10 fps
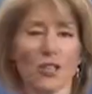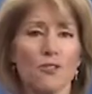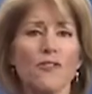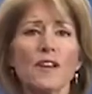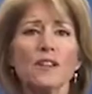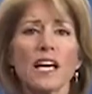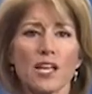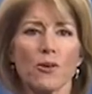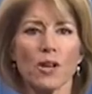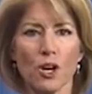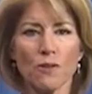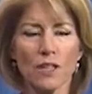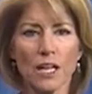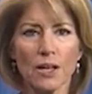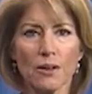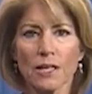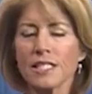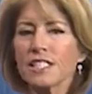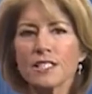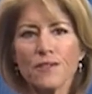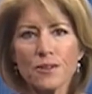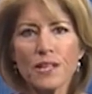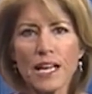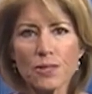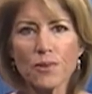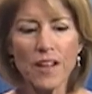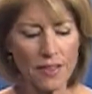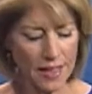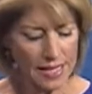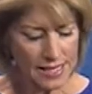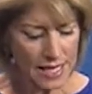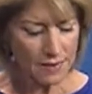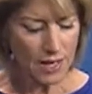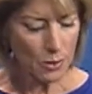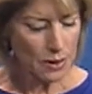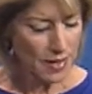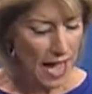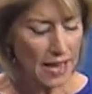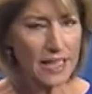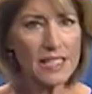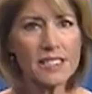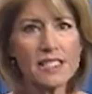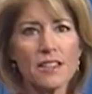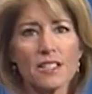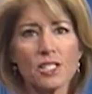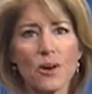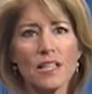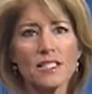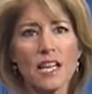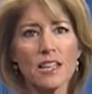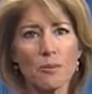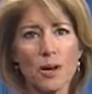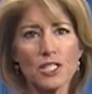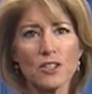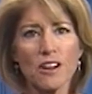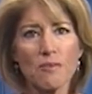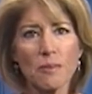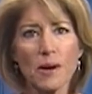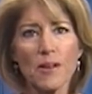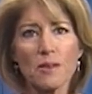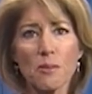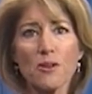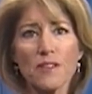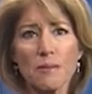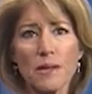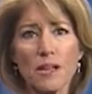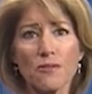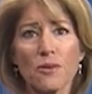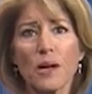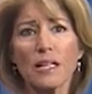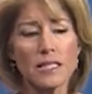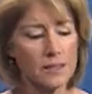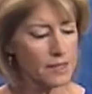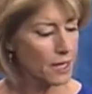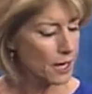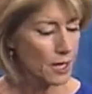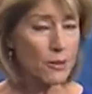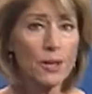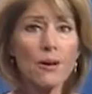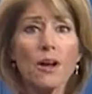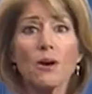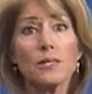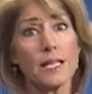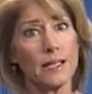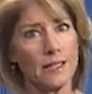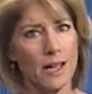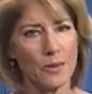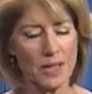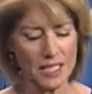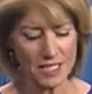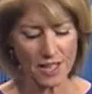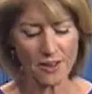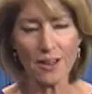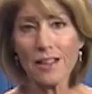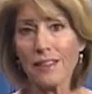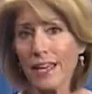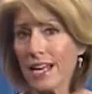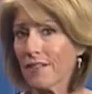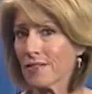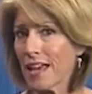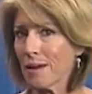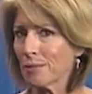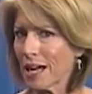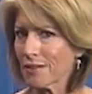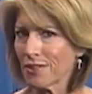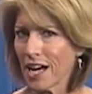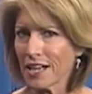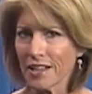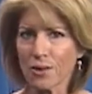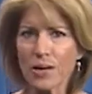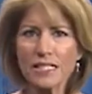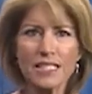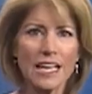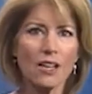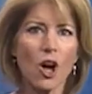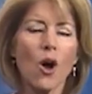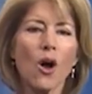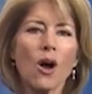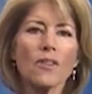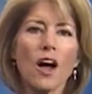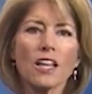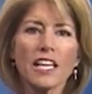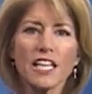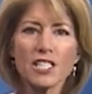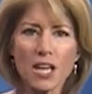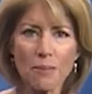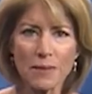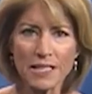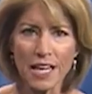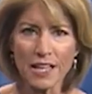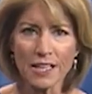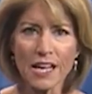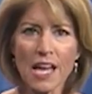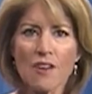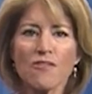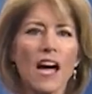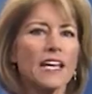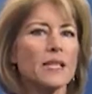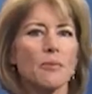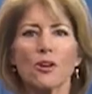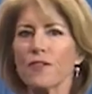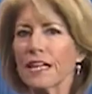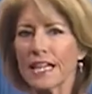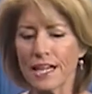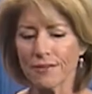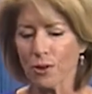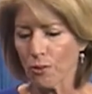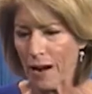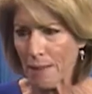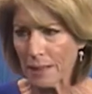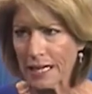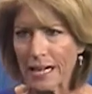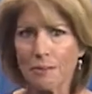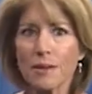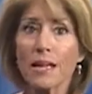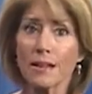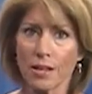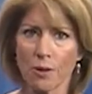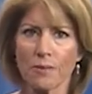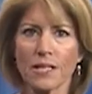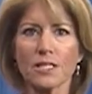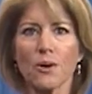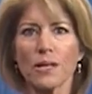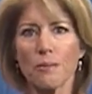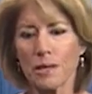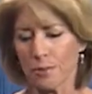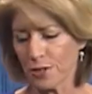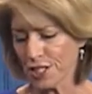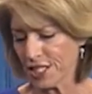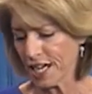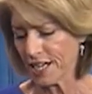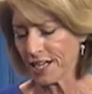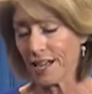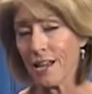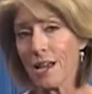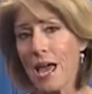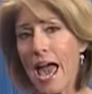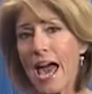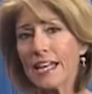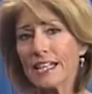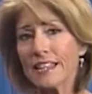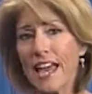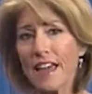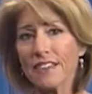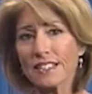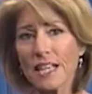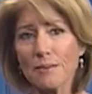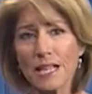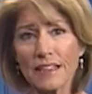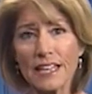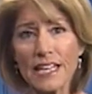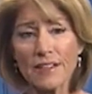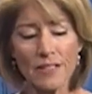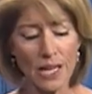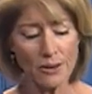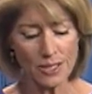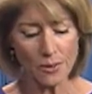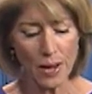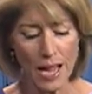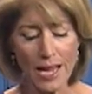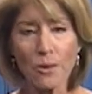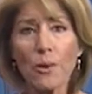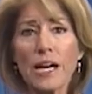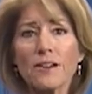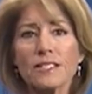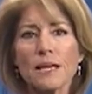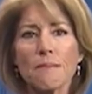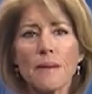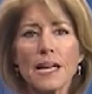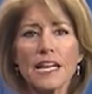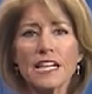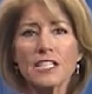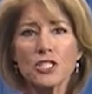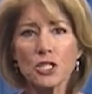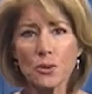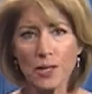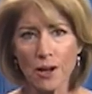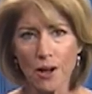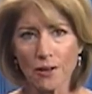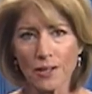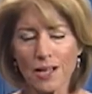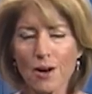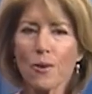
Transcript: Do you feel like you're on overload? In just a few days, we've got Thanksgiving. With that is the stress and the pressure of preparing the perfect meal for relatives who don't always get along with each other. Then after that, Black Friday, the race to get all the holiday shopping done, finding the perfect gift, wrapping it up, and then hope that it's going to be appreciated. Add into that the subject that never goes away. Where's the money to do it all?